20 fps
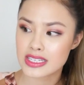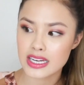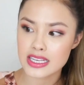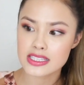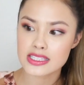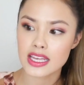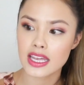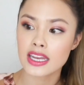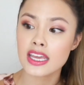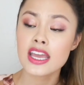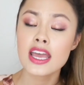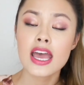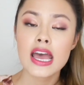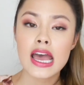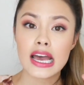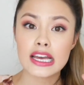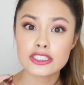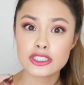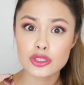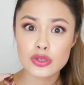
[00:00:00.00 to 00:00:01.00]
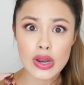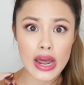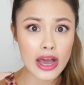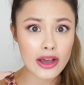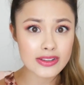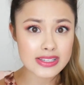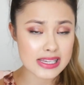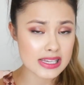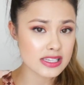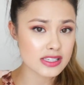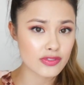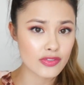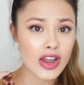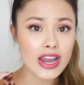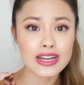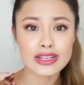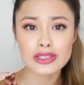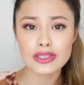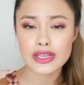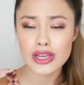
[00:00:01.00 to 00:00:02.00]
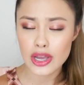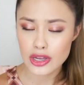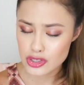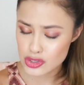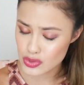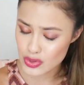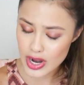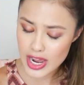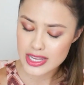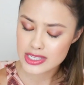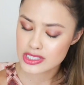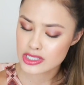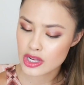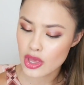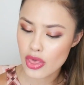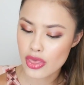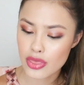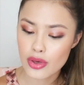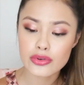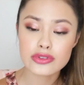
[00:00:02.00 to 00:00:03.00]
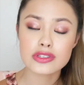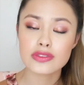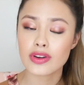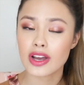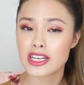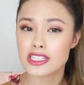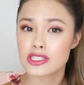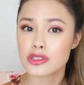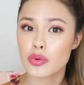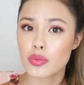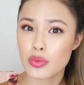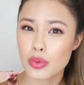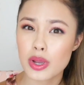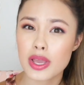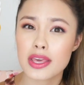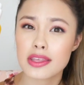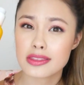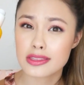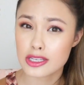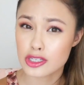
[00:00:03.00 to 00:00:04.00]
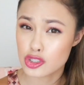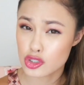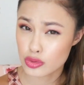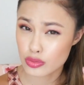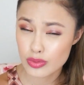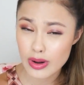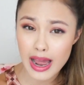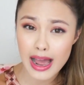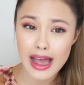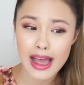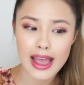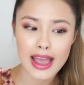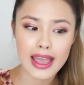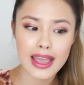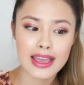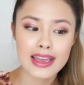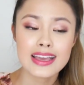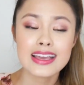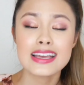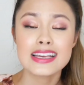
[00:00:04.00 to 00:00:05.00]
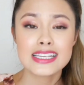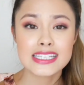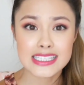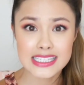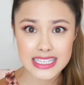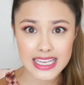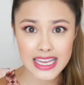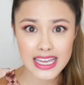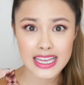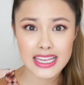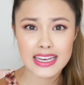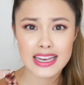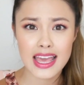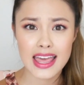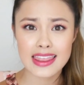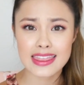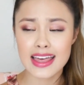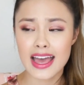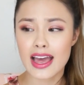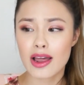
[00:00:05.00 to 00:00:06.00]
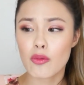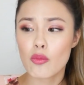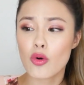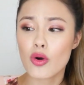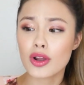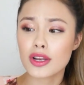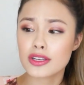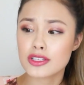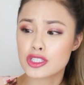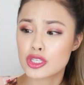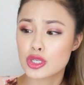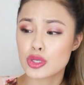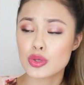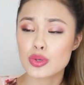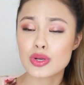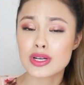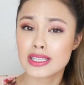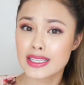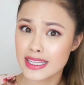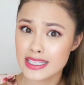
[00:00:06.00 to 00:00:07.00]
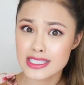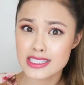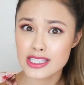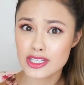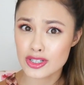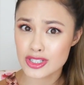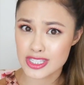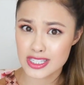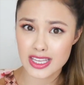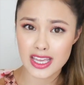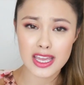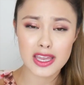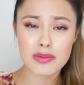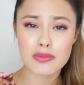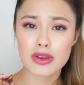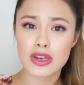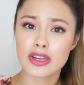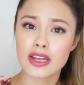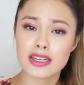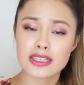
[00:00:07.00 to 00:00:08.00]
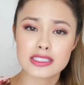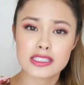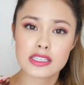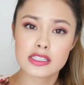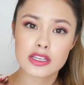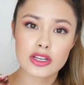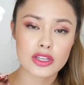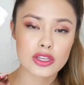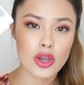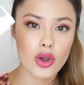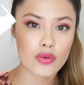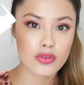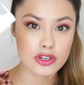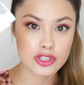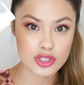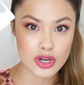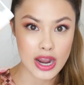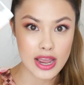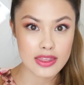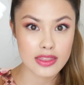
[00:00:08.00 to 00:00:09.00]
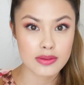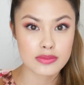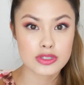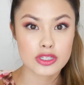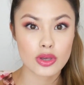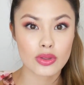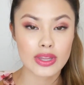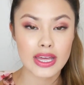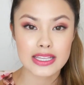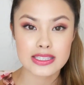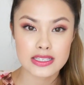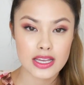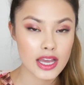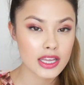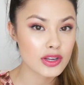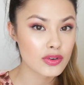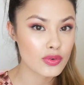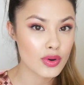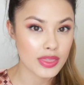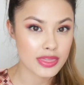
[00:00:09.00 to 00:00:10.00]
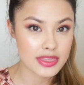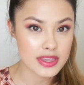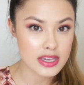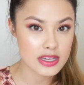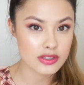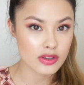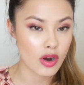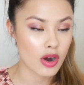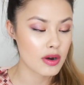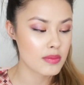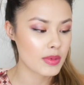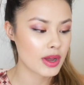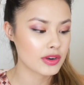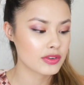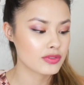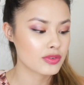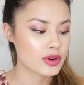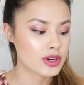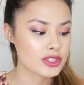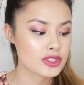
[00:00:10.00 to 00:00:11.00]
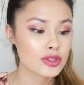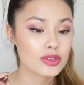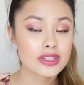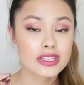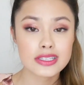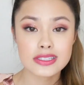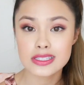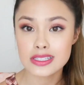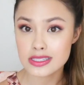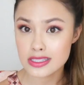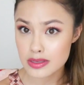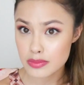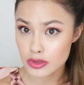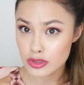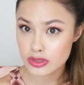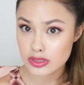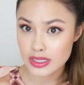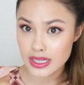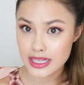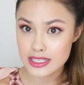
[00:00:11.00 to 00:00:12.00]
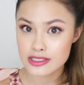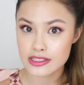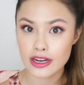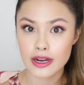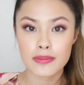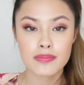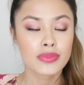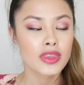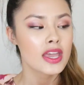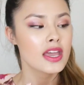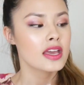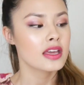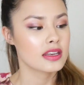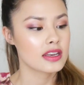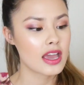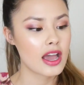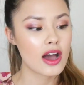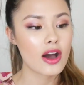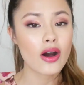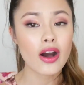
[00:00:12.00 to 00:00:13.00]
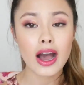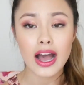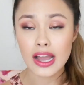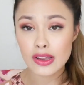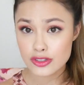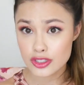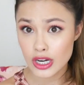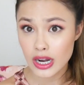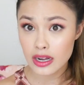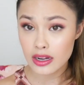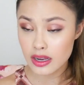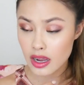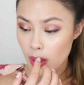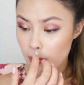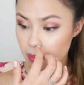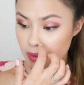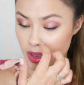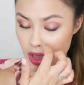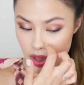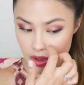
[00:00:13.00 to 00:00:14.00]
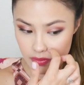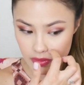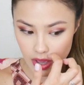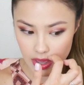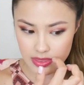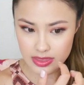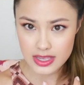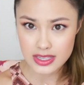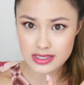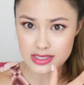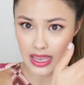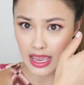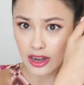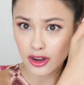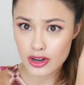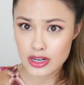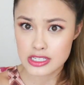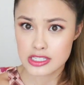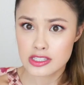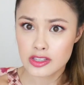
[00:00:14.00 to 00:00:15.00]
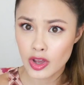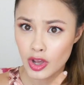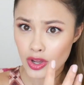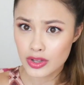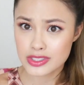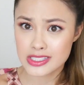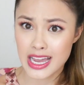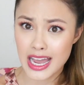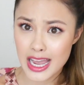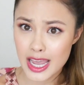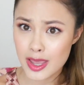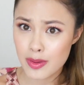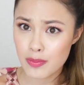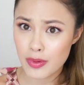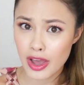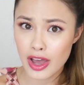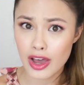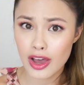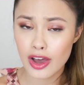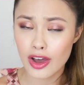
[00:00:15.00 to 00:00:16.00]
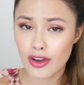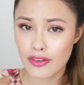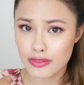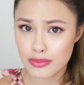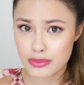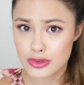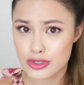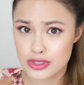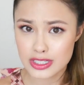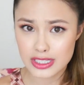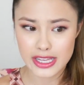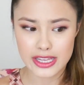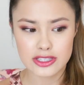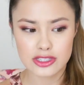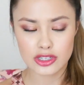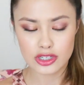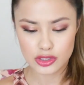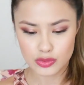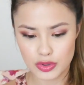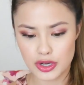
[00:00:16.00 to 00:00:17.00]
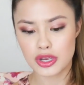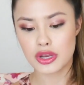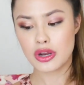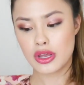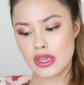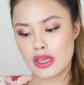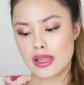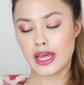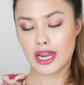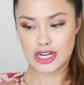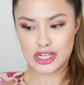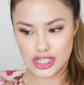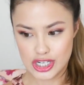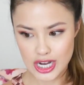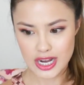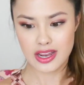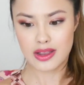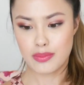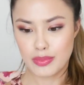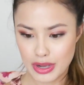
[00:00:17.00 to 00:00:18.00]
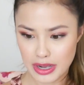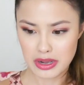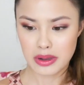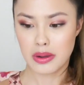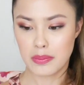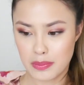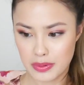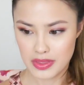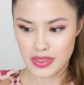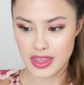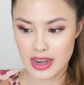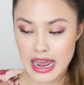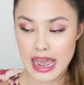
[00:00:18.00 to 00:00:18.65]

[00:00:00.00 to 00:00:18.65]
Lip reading: nice that Etude House has finally addressed those of us with dry skin that want to cleanse their skin but not necessarily over dry them. So that's kind of what these are meant for. So this is the mousse cleanser. Now I've tried a couple of these aerosol type of mousse cleansers where you like shake them up and then